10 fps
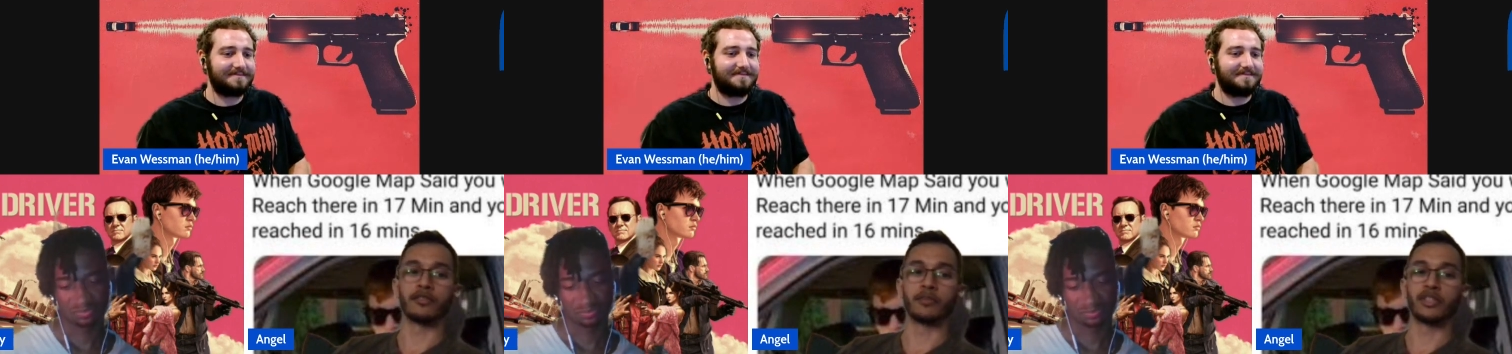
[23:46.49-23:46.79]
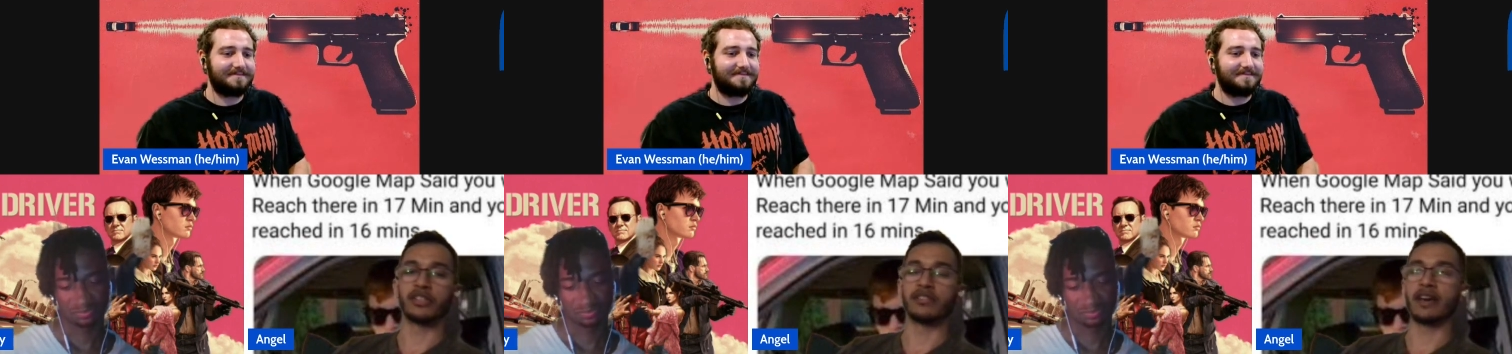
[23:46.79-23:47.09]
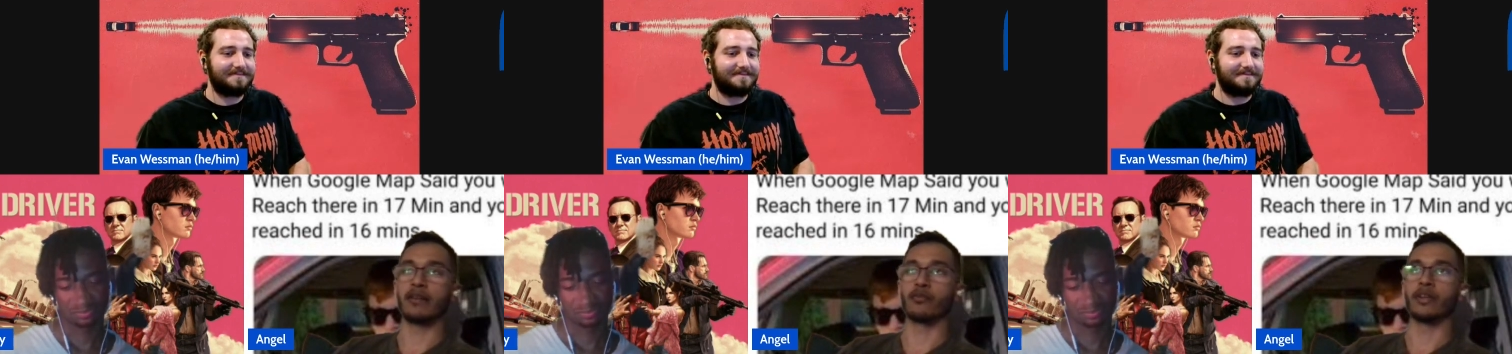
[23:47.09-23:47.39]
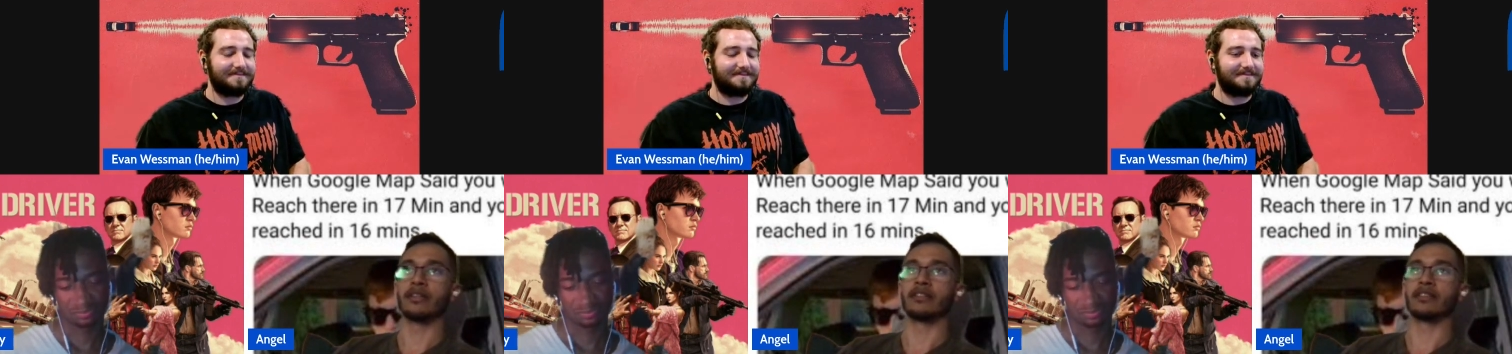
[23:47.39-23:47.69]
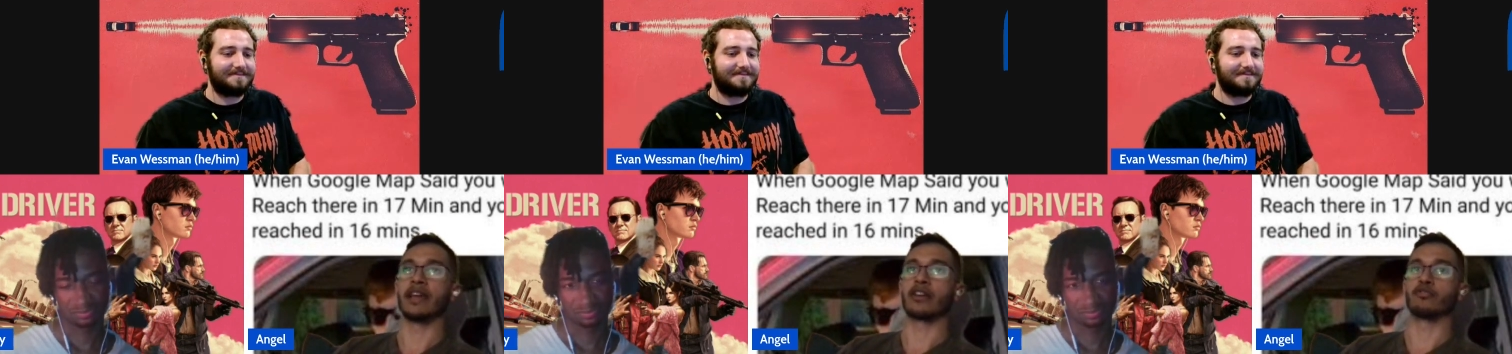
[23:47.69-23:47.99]
Speaker 1: but she's not written as an
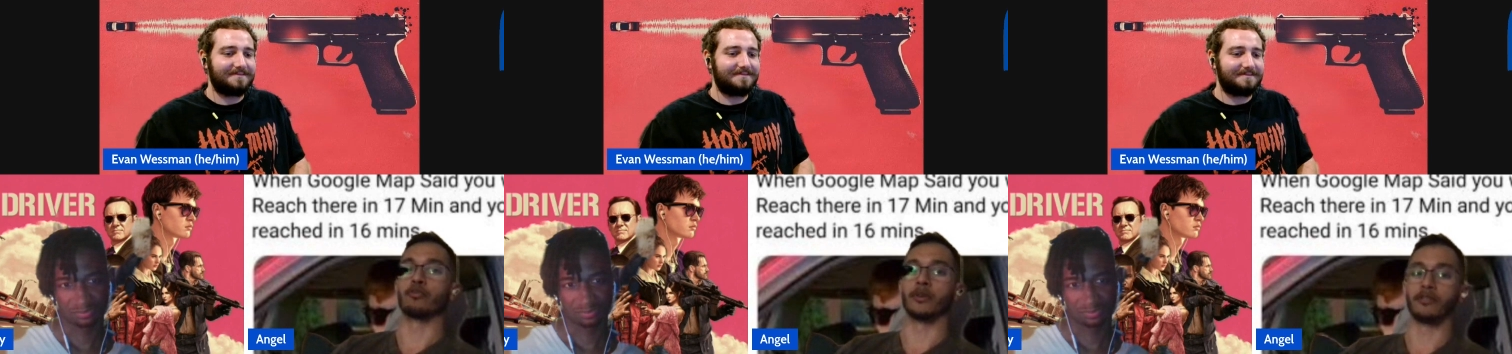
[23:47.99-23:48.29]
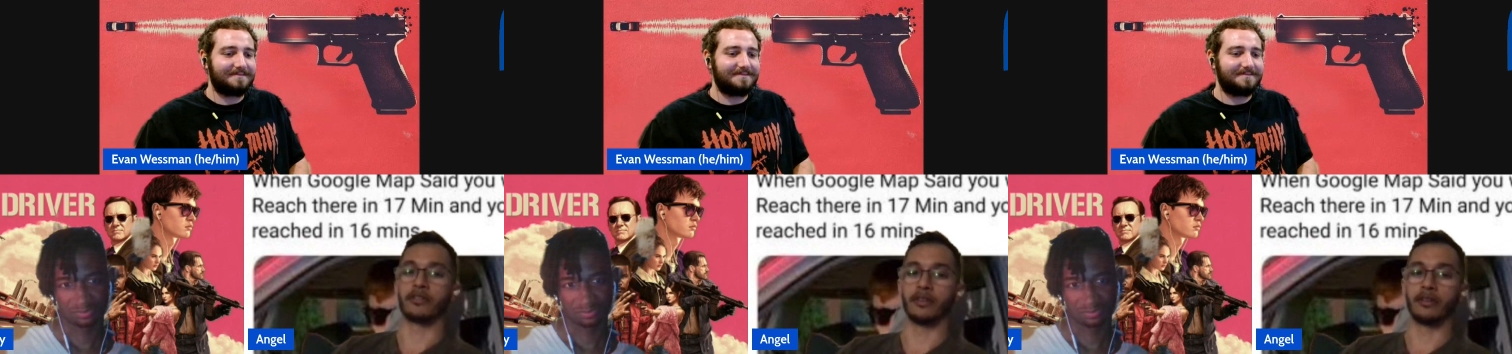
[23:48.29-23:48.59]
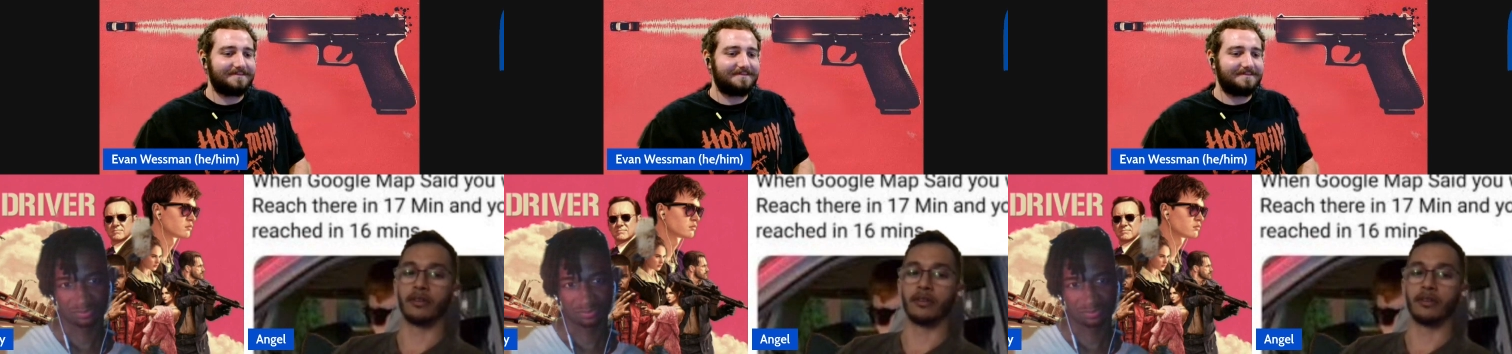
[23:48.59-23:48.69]
actual person.